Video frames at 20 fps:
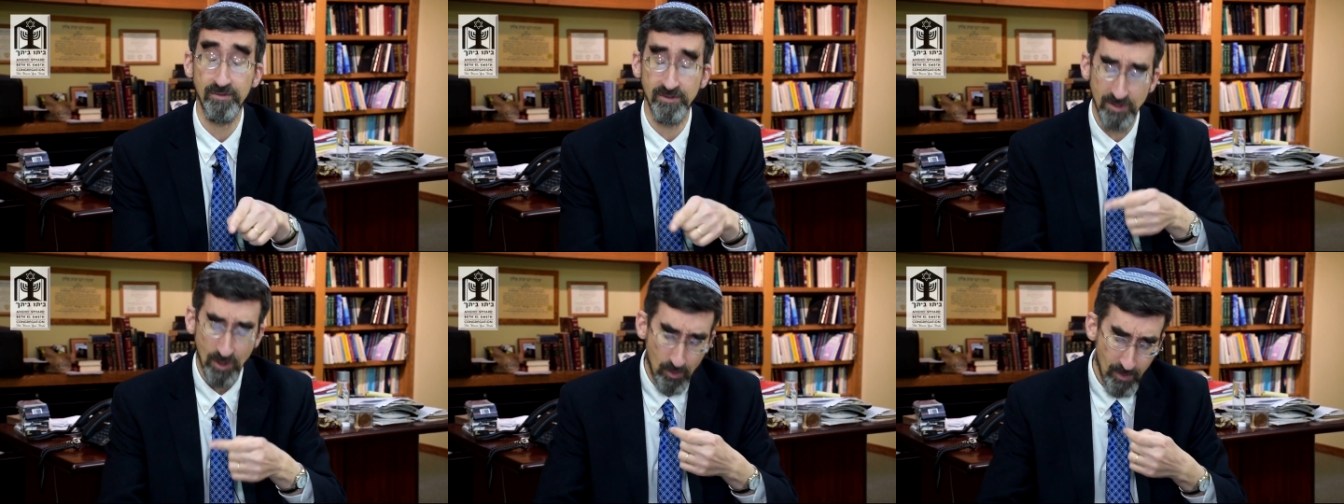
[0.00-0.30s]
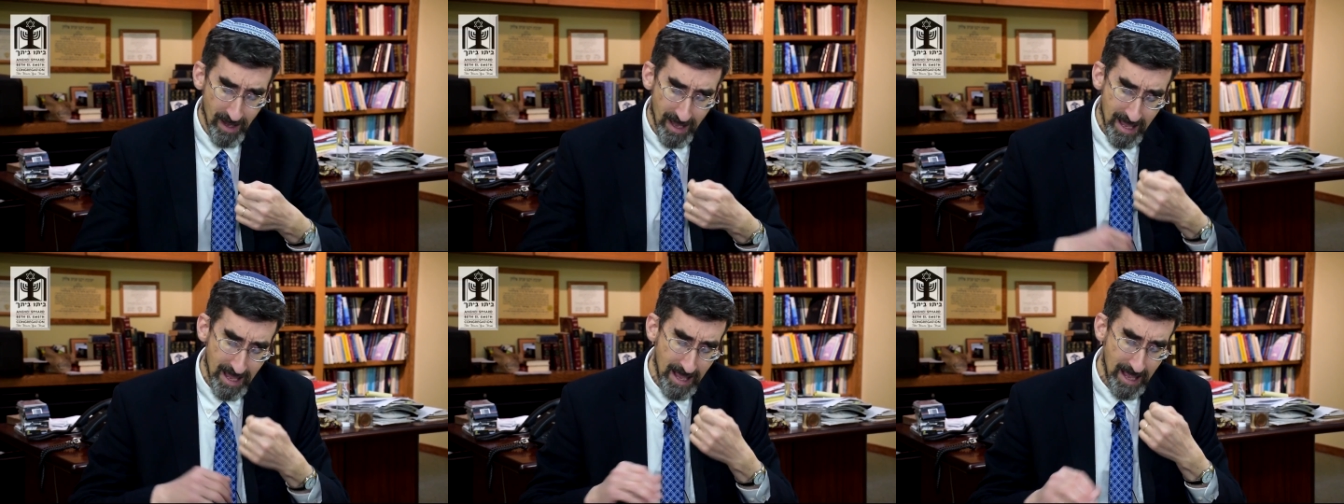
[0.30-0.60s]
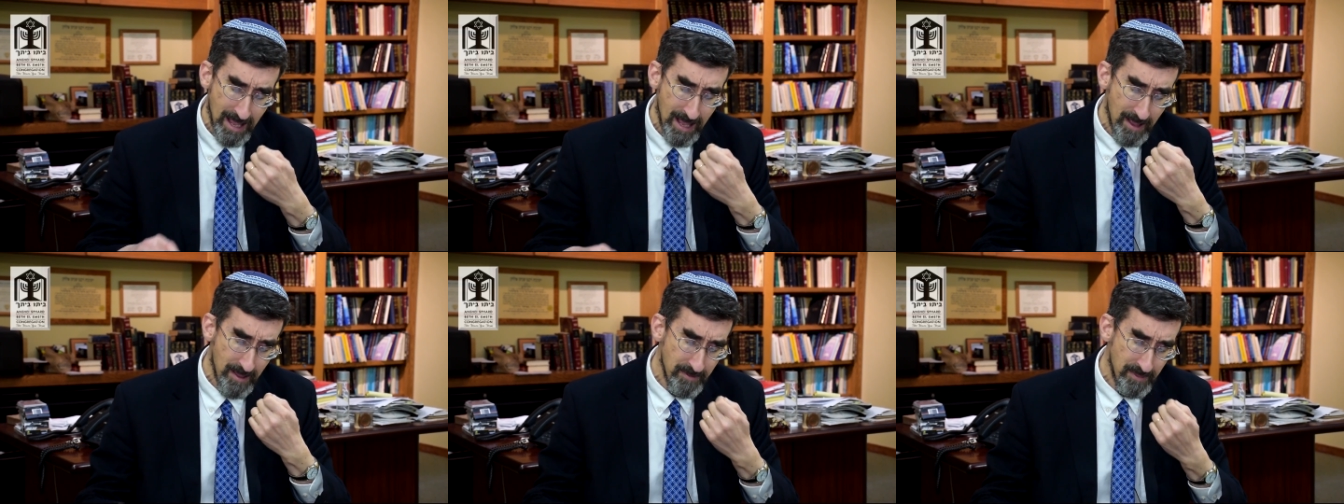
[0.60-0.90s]
So
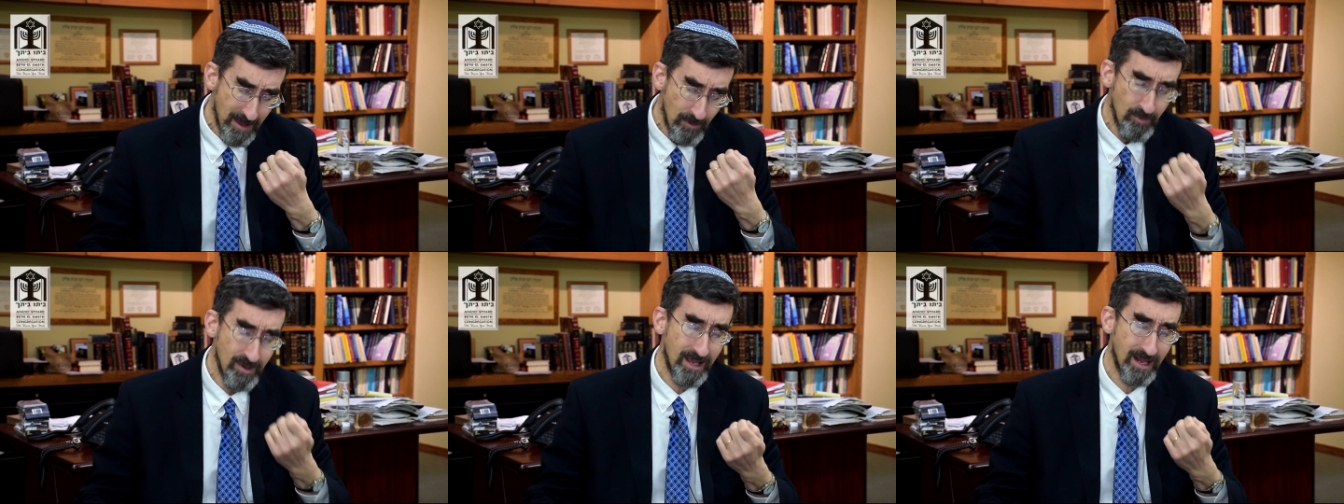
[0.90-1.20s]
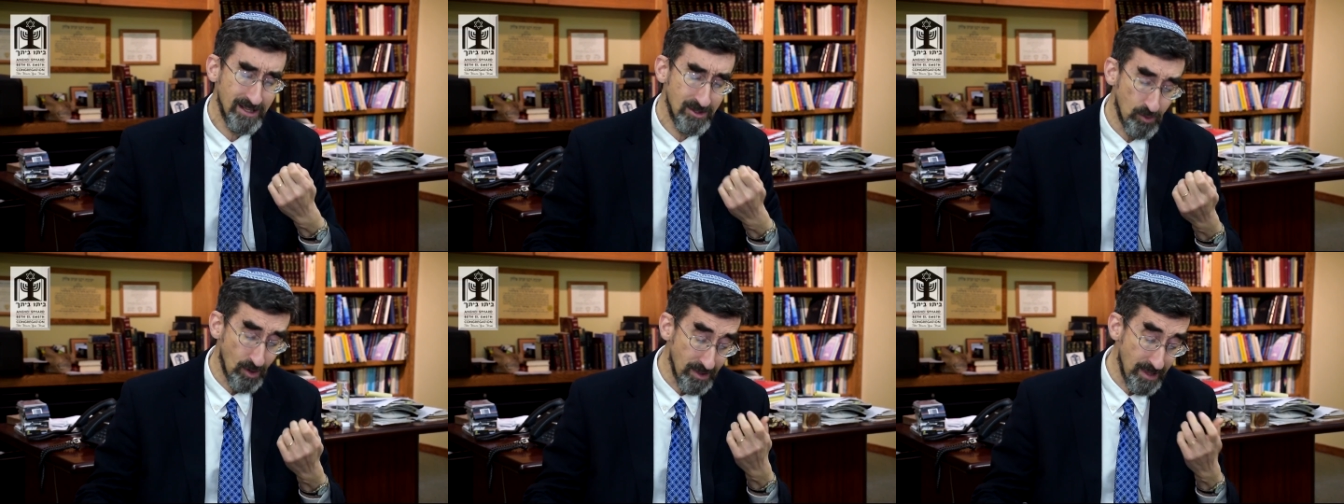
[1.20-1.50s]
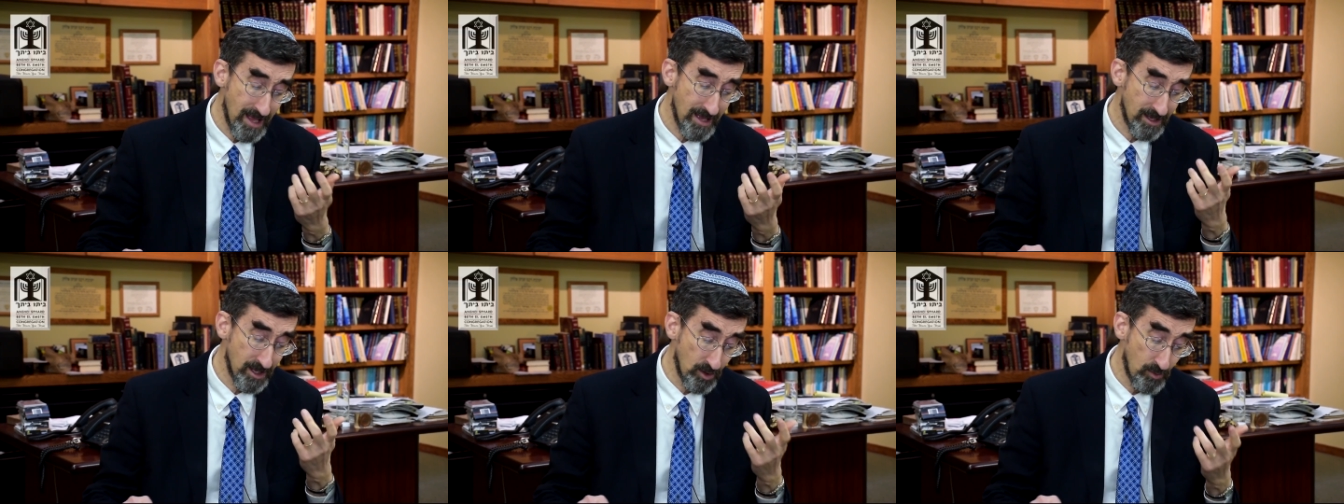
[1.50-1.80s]
then we get into
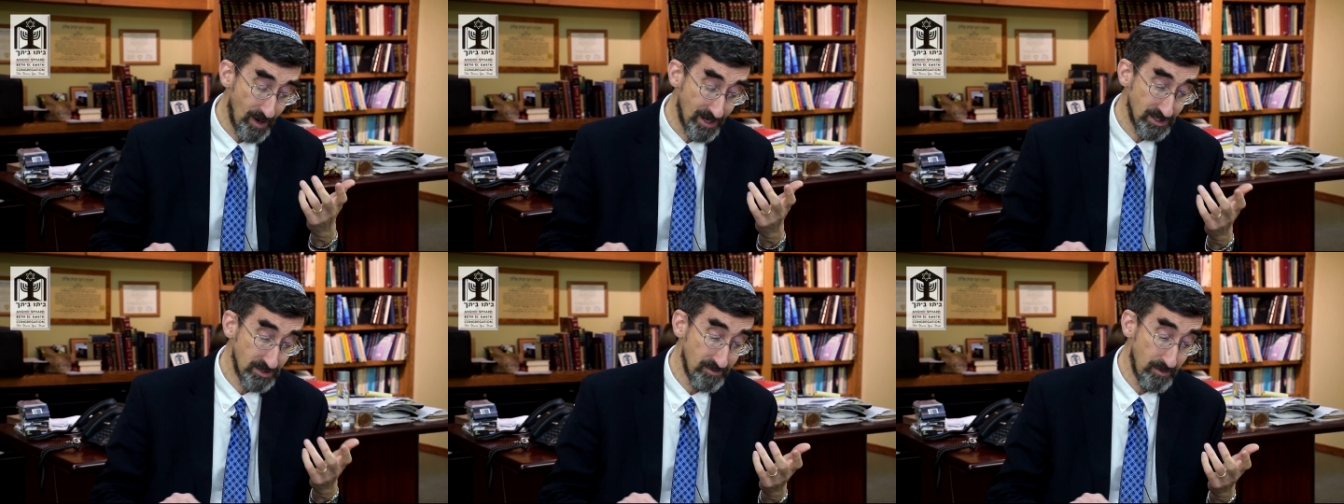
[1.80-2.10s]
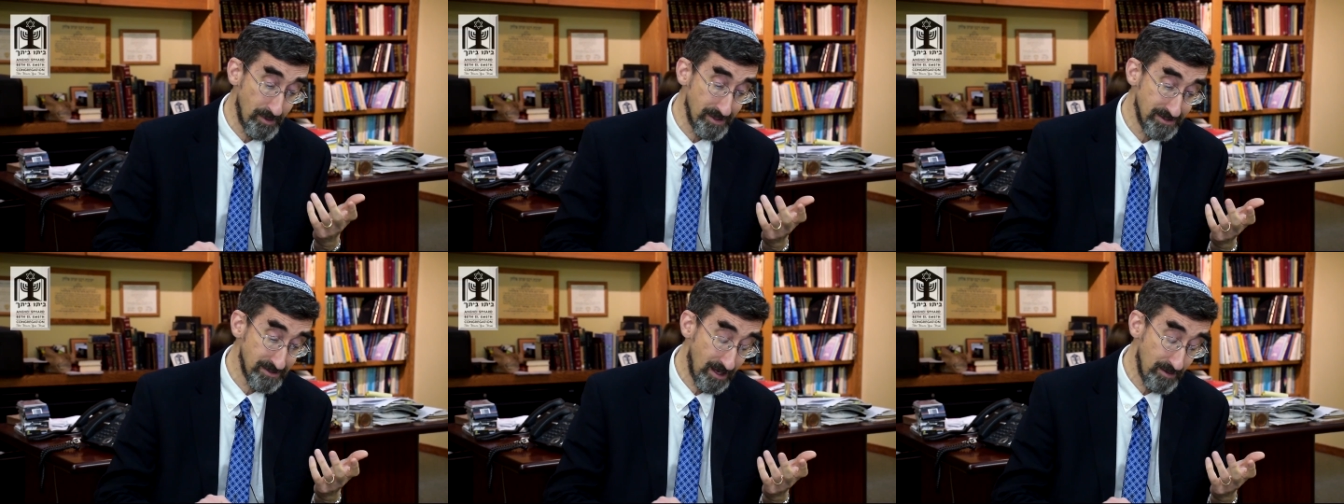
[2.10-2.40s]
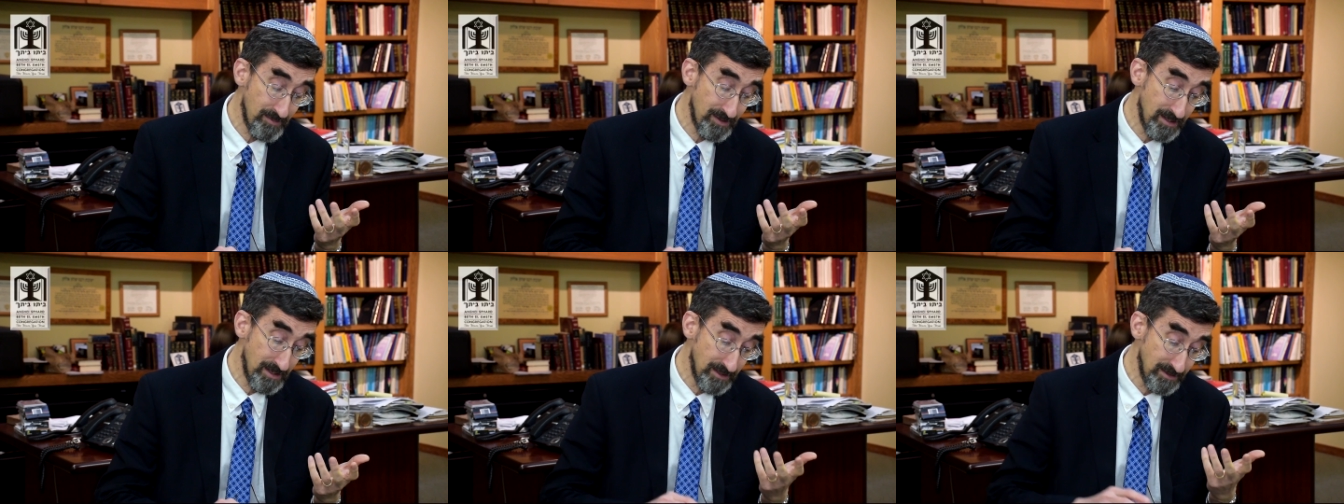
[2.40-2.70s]
halachic question Rabbi
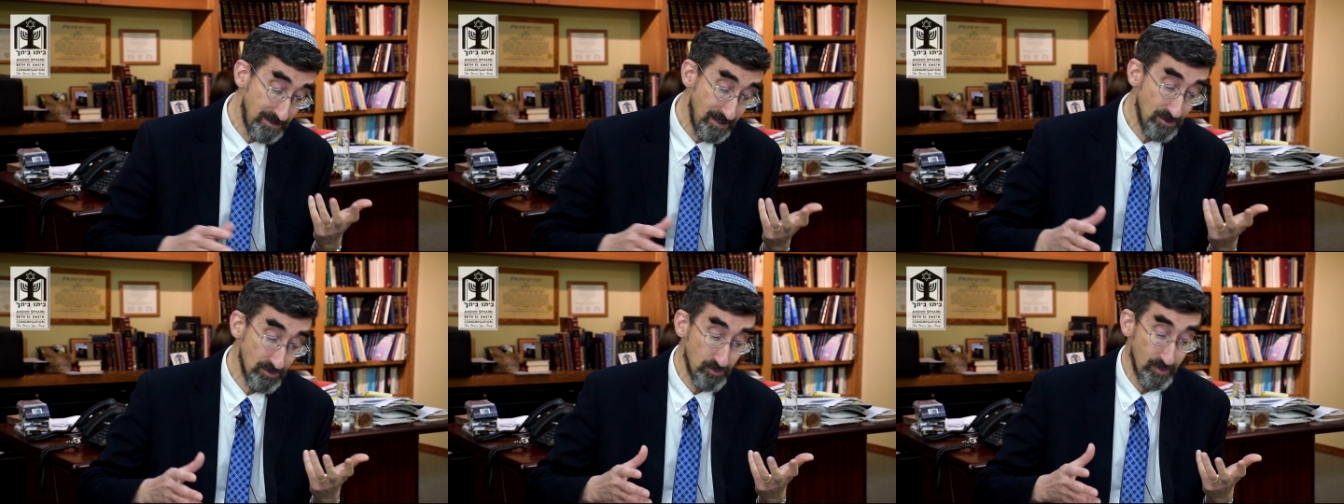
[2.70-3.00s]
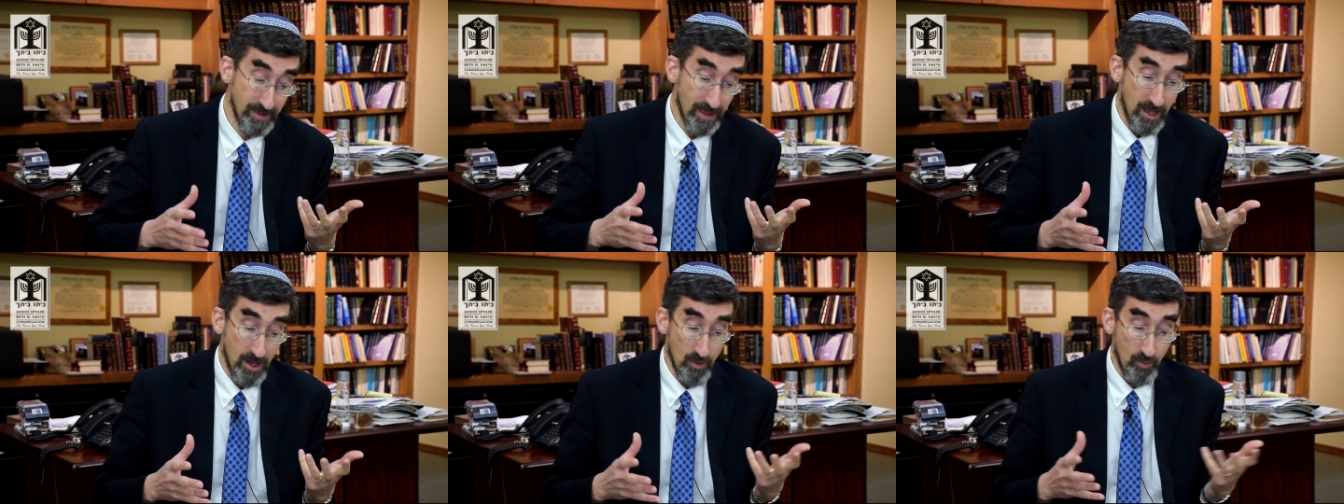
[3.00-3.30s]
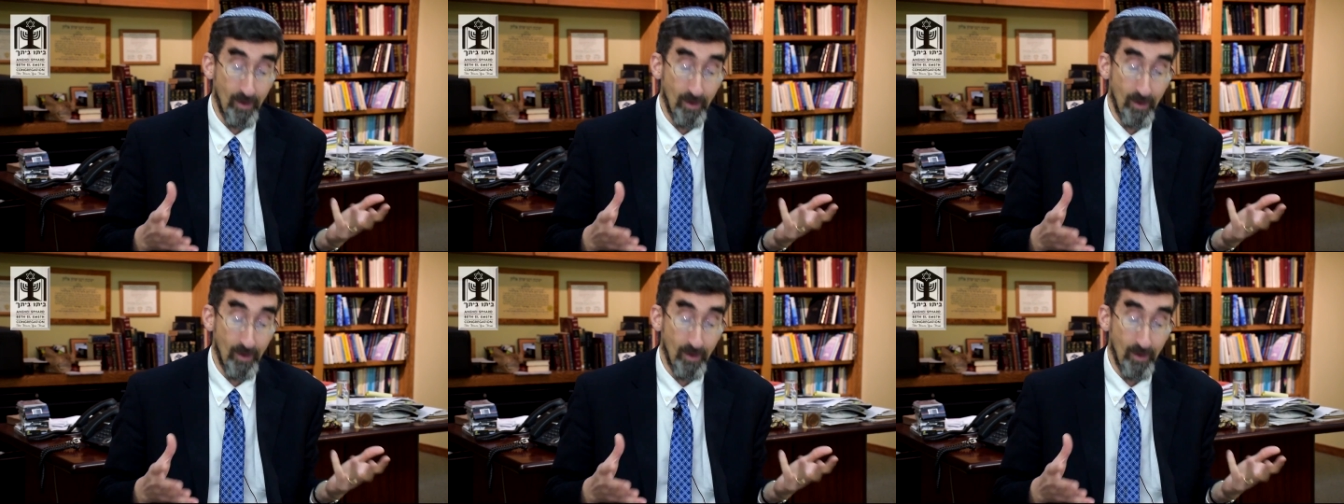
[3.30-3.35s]
Simon deals with.